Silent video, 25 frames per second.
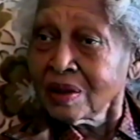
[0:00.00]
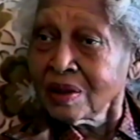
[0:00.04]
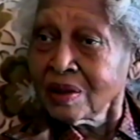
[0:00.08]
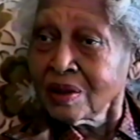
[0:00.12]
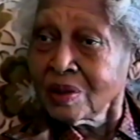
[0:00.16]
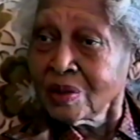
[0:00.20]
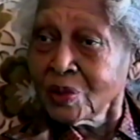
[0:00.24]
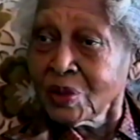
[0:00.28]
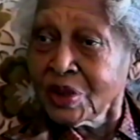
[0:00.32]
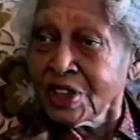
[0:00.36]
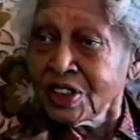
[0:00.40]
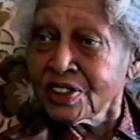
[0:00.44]

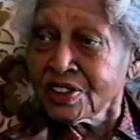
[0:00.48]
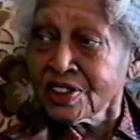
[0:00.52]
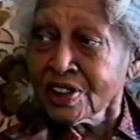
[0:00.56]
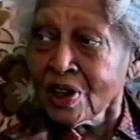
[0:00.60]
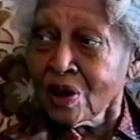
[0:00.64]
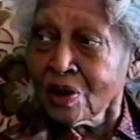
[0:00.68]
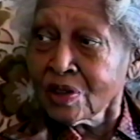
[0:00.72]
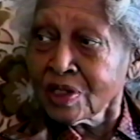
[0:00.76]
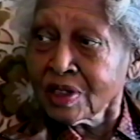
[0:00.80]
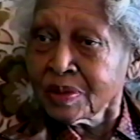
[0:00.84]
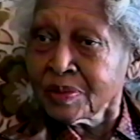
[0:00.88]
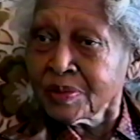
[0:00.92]
we saw
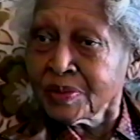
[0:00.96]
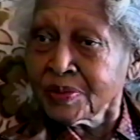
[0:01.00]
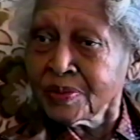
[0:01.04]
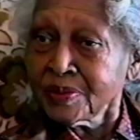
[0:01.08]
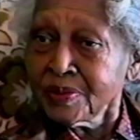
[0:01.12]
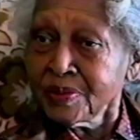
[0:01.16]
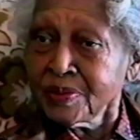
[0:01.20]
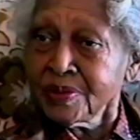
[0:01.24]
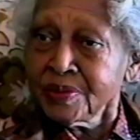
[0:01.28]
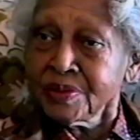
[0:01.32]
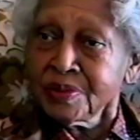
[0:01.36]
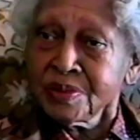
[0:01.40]
them
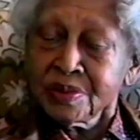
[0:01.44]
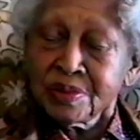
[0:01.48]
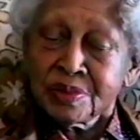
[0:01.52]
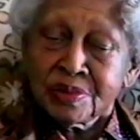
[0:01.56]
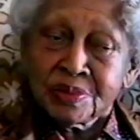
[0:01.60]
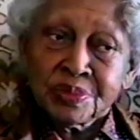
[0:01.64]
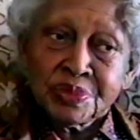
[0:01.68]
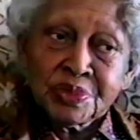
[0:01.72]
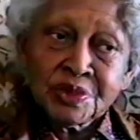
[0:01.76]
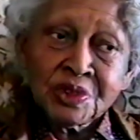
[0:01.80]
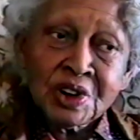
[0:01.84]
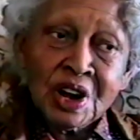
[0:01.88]

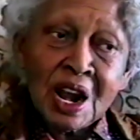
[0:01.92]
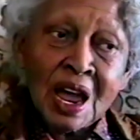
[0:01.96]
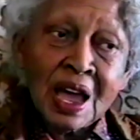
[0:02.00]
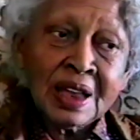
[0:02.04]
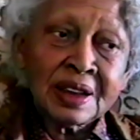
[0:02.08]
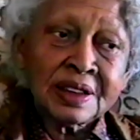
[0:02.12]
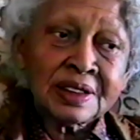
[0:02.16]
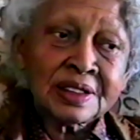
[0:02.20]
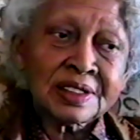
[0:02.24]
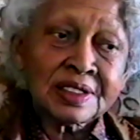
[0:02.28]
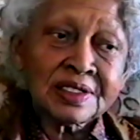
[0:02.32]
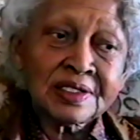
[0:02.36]
trying
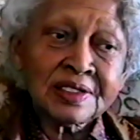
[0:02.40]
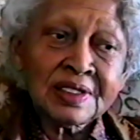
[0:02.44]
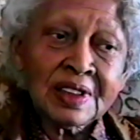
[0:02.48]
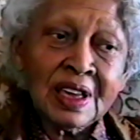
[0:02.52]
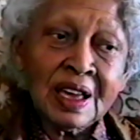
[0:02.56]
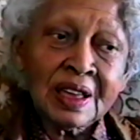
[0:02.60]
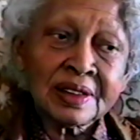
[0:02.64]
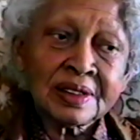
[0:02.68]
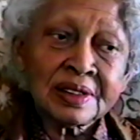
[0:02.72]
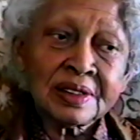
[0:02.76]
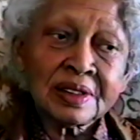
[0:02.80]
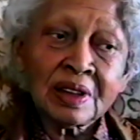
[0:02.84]
to
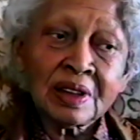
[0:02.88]
set